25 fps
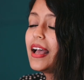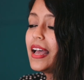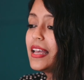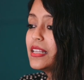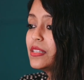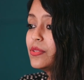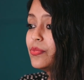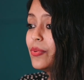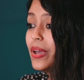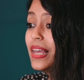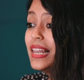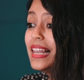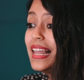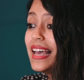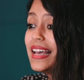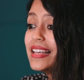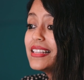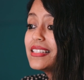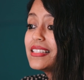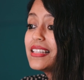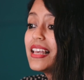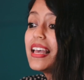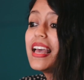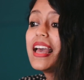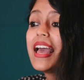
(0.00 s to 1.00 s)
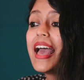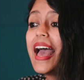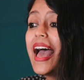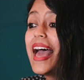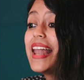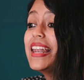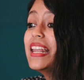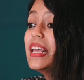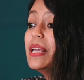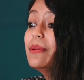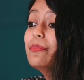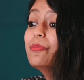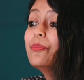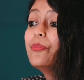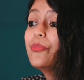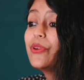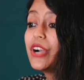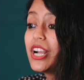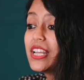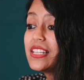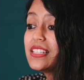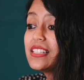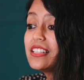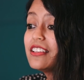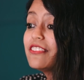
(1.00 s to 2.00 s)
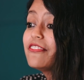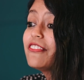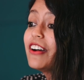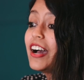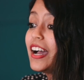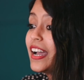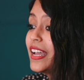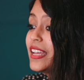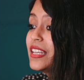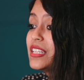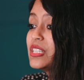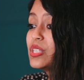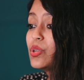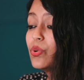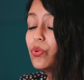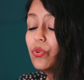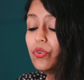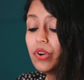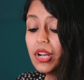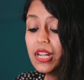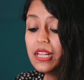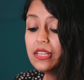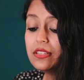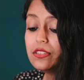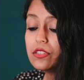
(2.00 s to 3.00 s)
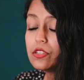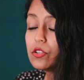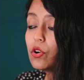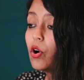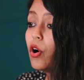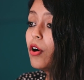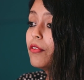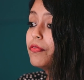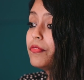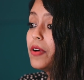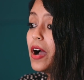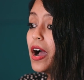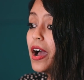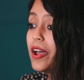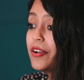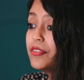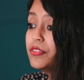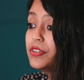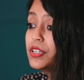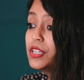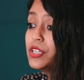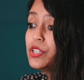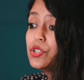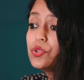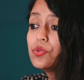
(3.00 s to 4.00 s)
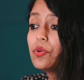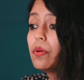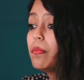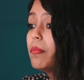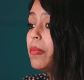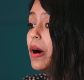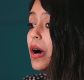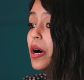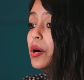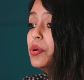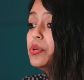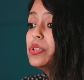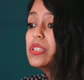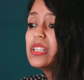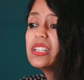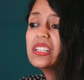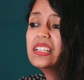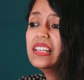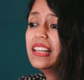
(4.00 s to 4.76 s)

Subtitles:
as well as an impressive ISO range of 100 to about a